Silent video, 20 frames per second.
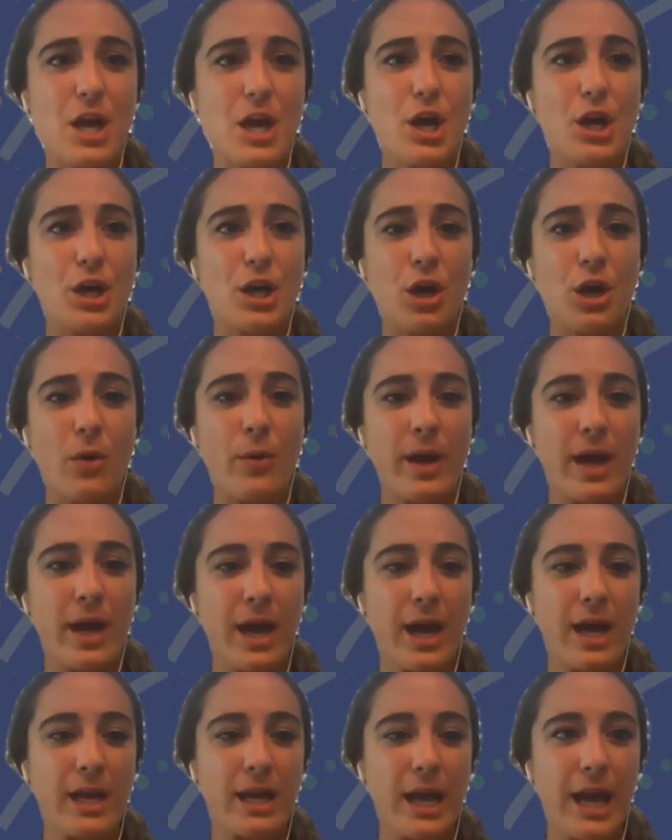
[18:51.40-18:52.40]
go
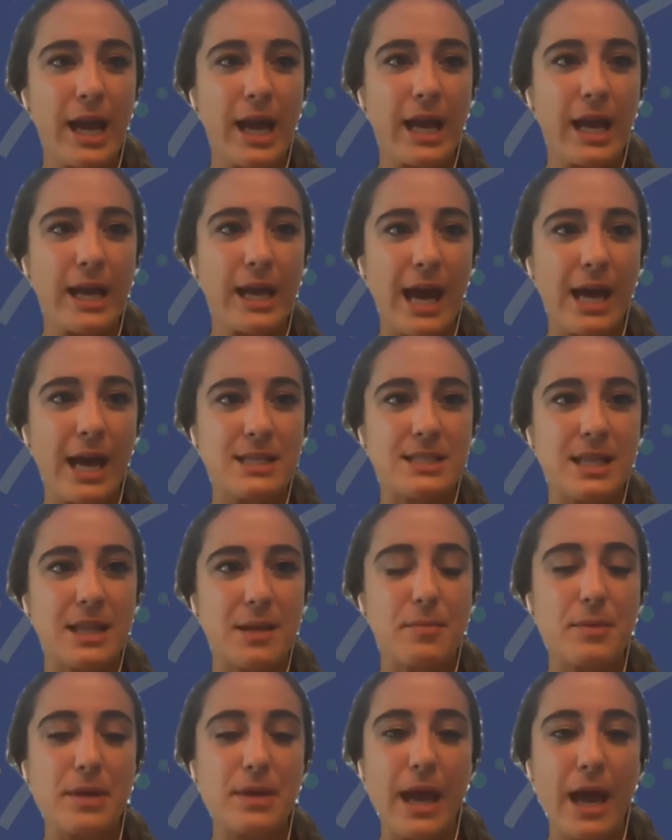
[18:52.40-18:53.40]
ahead and ask them
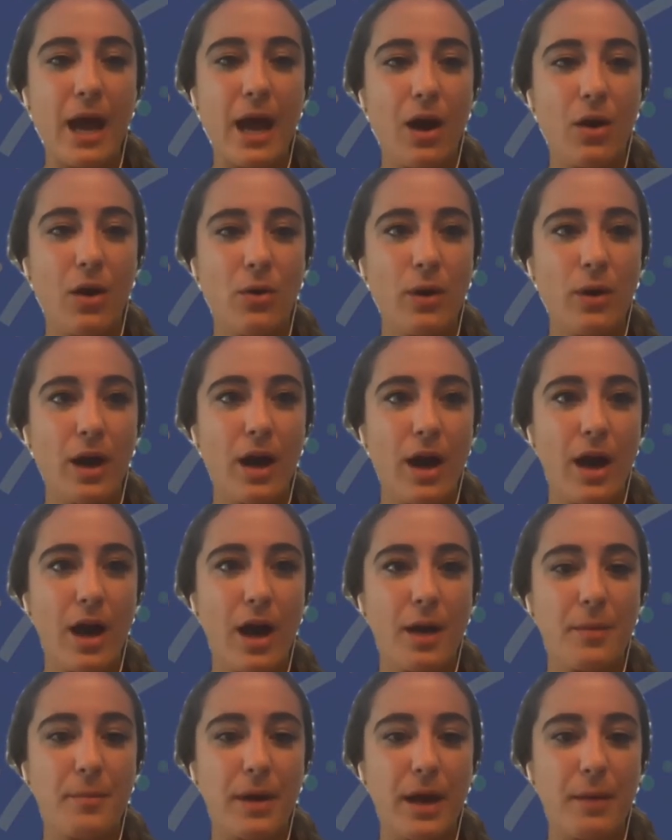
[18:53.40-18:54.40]
now. Um,
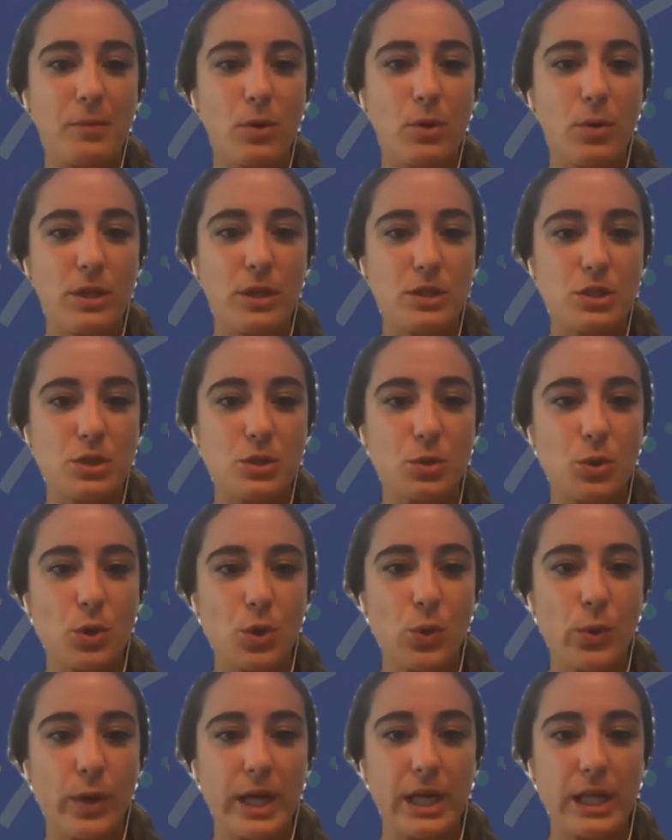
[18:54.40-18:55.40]
I'm going to
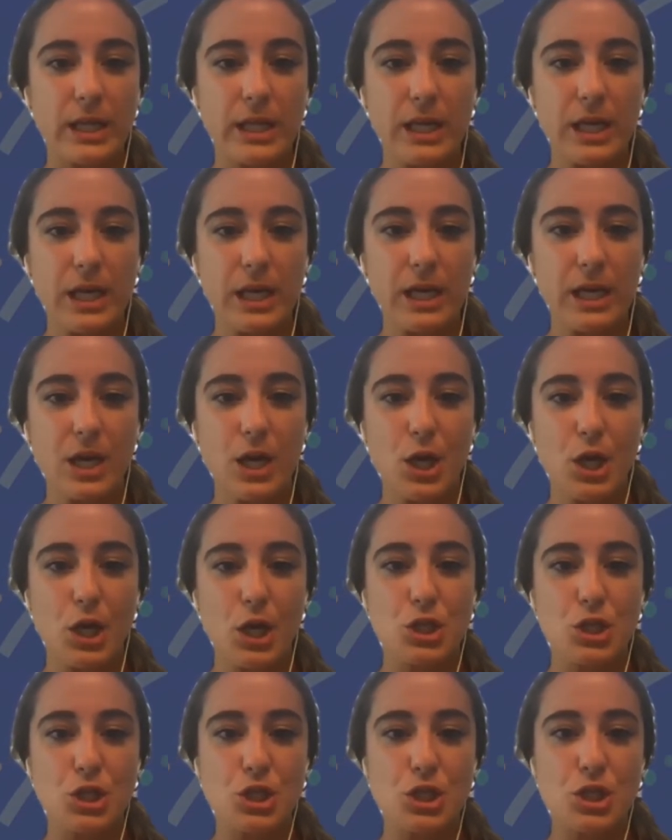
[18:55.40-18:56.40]
quickly
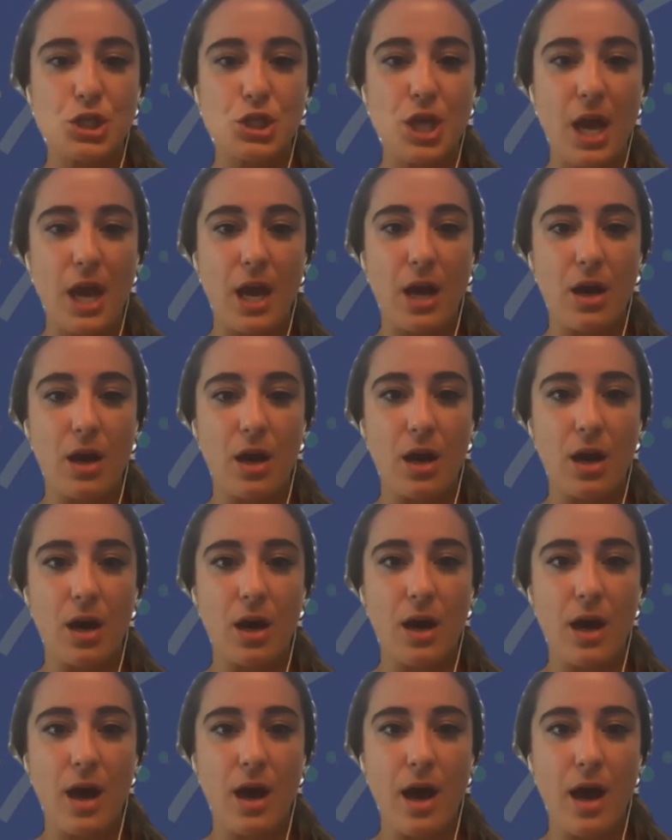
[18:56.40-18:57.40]
share
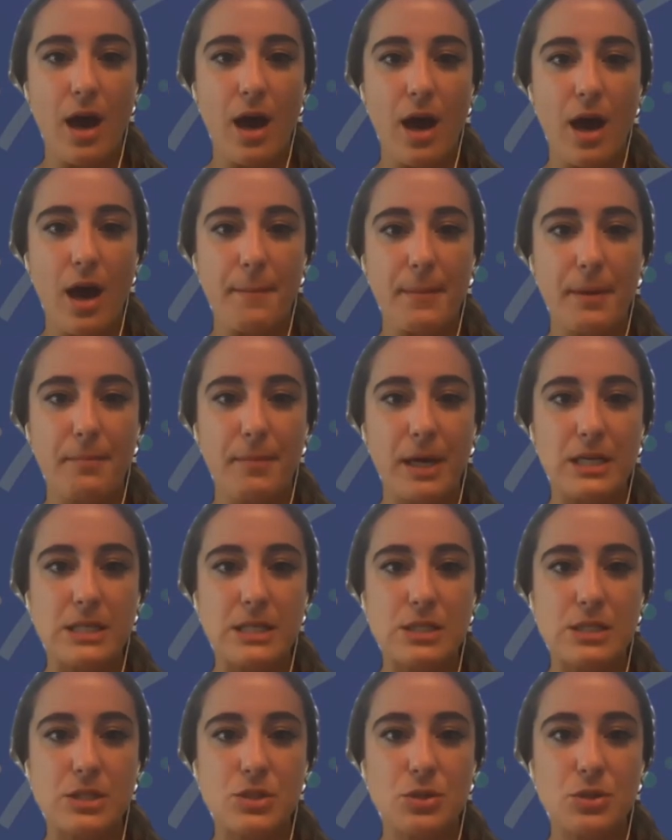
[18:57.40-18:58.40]
um, my
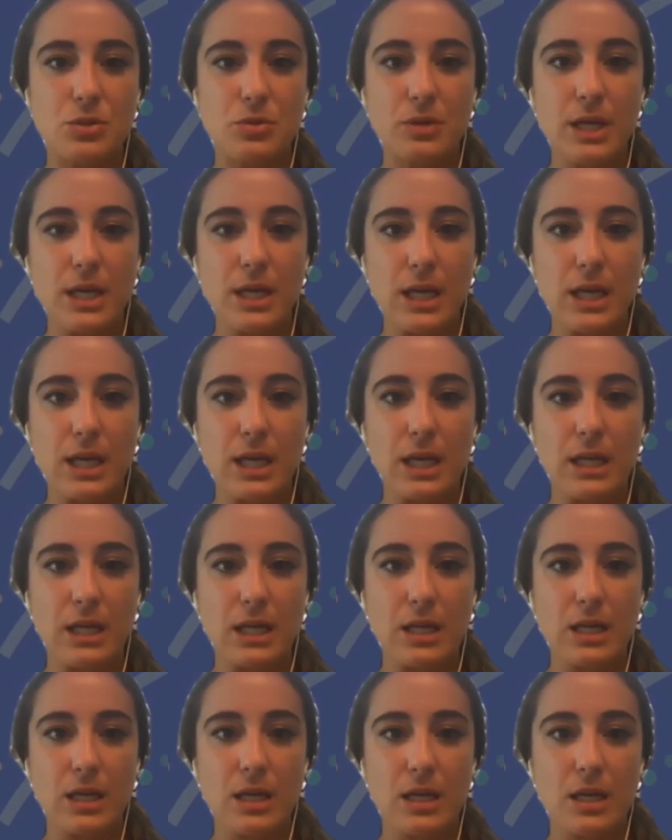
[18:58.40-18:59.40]
screen
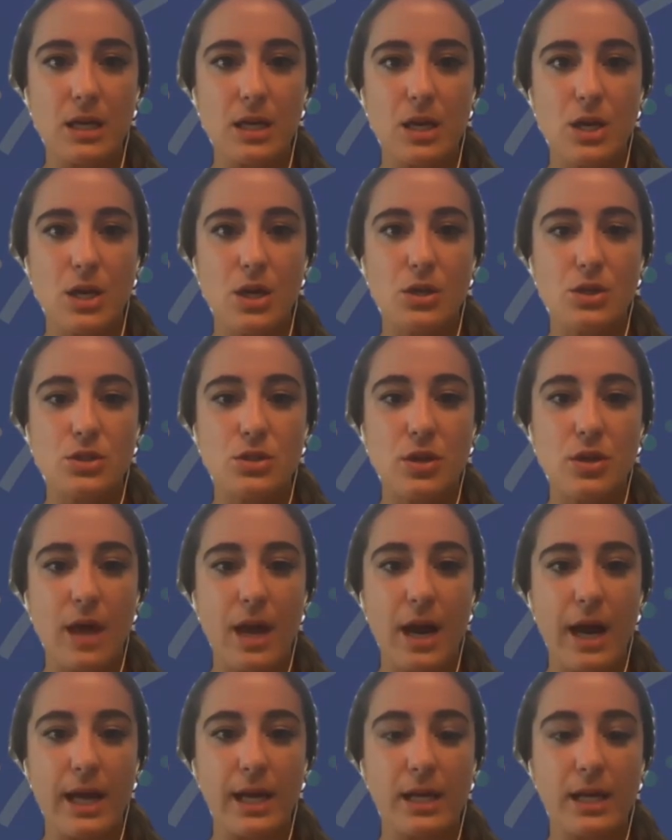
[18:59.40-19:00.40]
so that
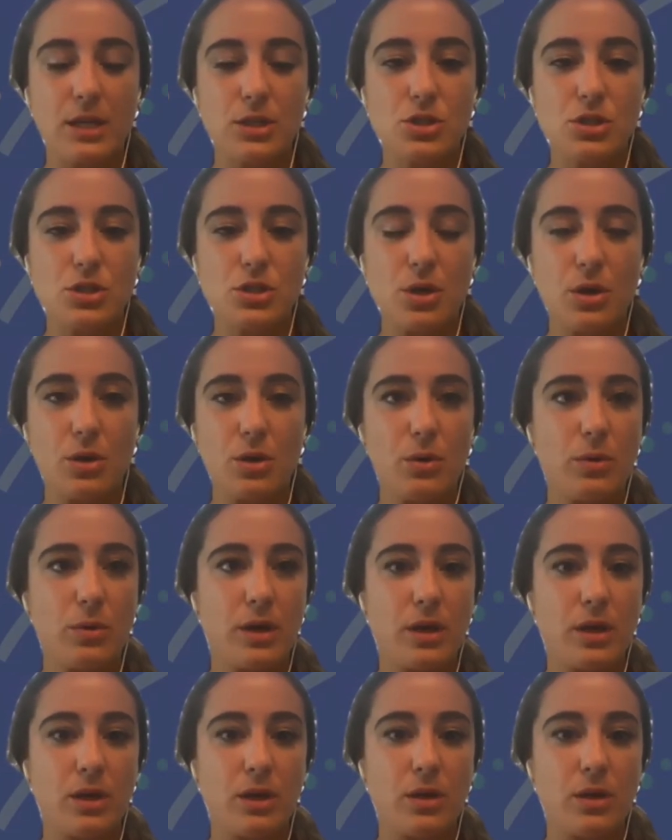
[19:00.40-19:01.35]
I can show you